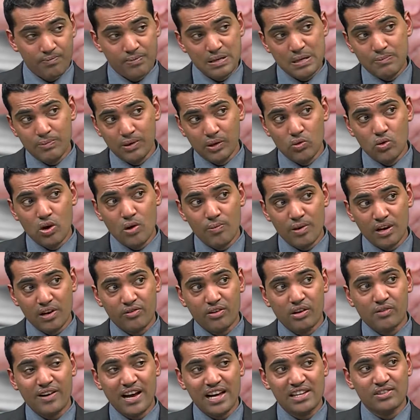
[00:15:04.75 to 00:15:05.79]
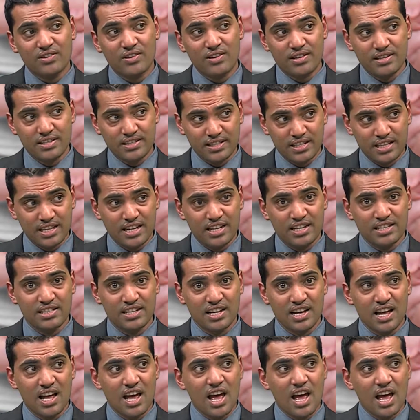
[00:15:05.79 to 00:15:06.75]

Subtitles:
people who have peripheral vascular disease